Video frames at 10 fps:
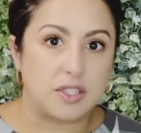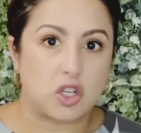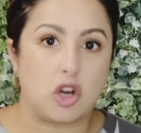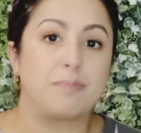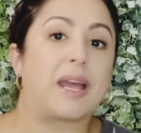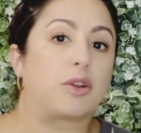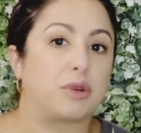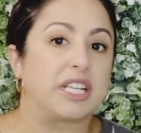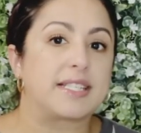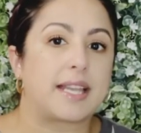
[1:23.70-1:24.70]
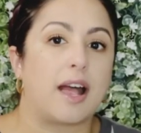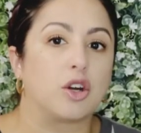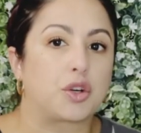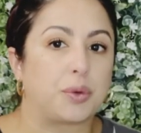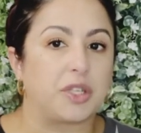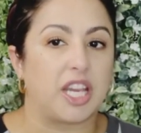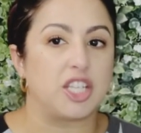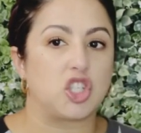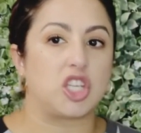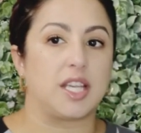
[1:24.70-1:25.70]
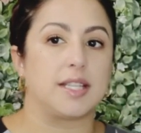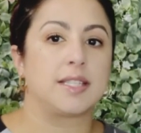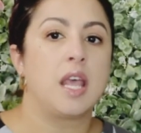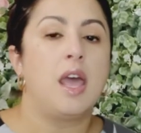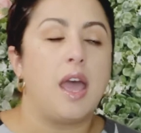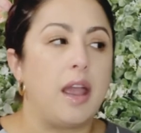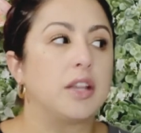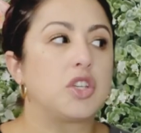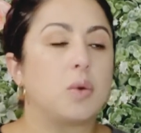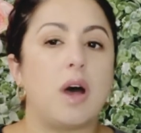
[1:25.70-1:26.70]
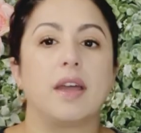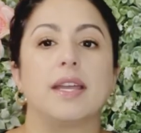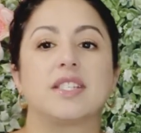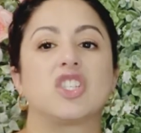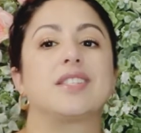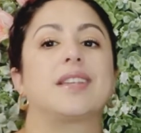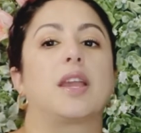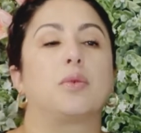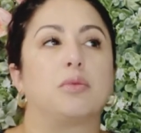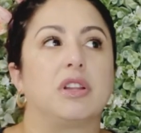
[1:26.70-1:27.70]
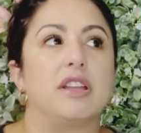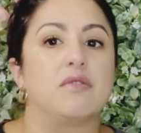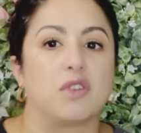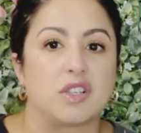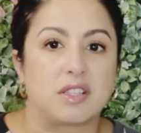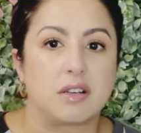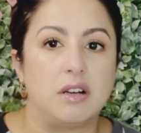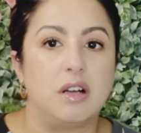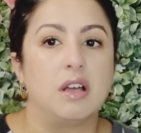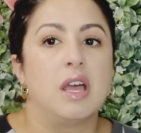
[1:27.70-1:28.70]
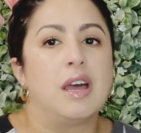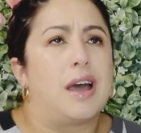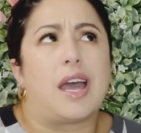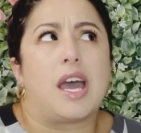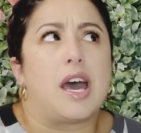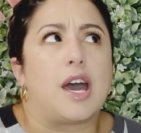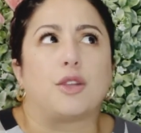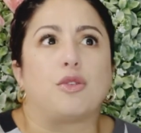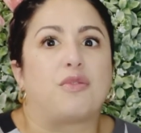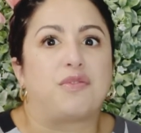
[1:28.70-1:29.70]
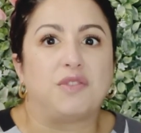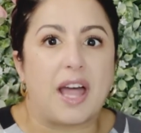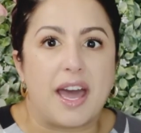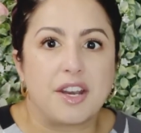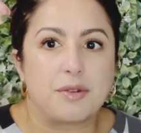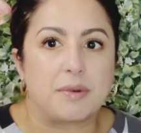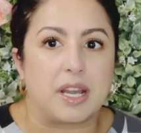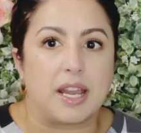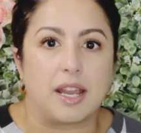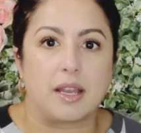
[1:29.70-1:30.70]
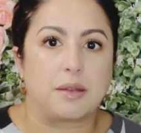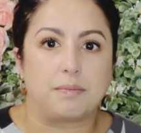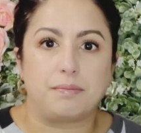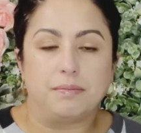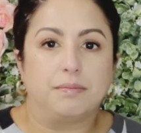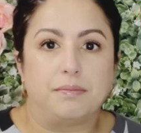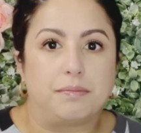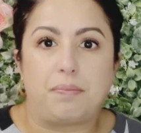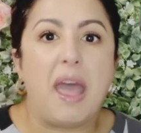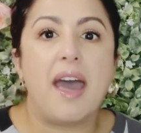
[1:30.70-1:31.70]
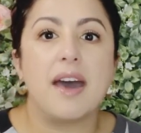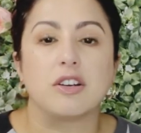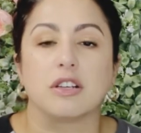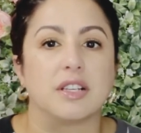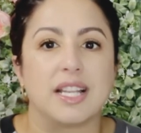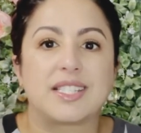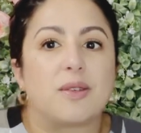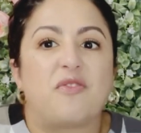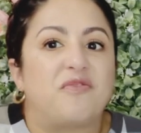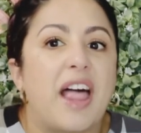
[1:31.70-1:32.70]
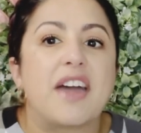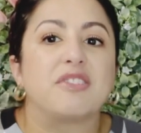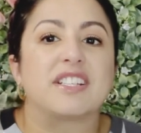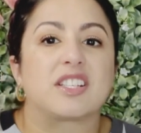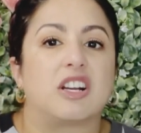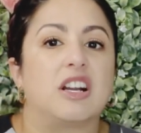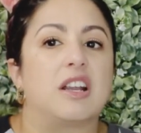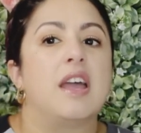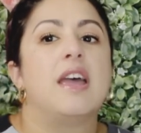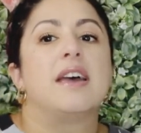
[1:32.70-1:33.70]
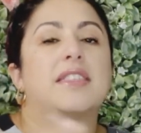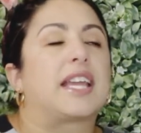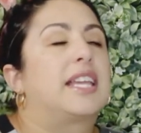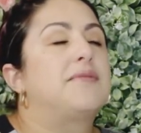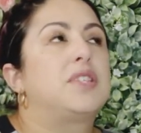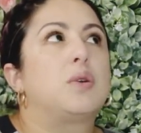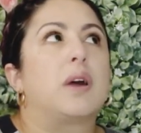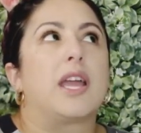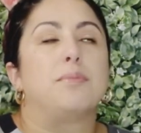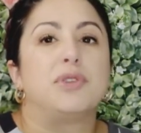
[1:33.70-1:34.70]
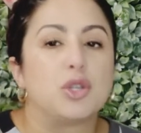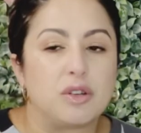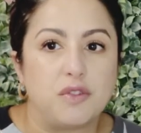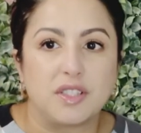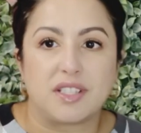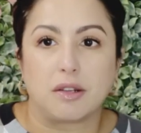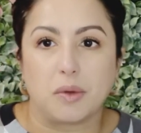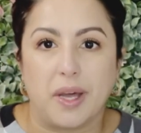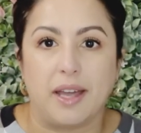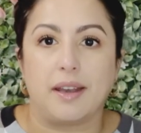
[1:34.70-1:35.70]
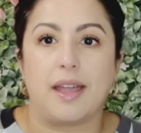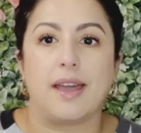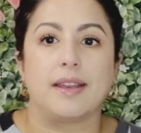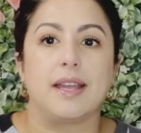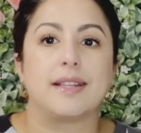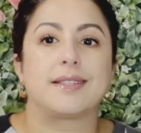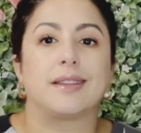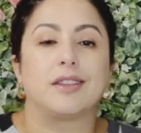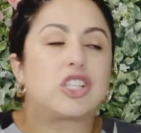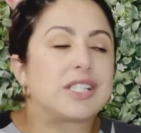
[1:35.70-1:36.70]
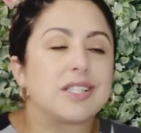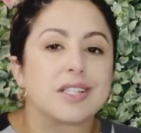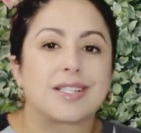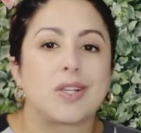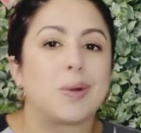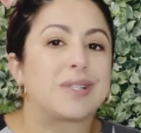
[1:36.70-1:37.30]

skirt by Greenstyle Creations and you all it's just a really versatile and flattering pattern. It's a flattering skirt that gives you a beautiful silhouette and it's just looks so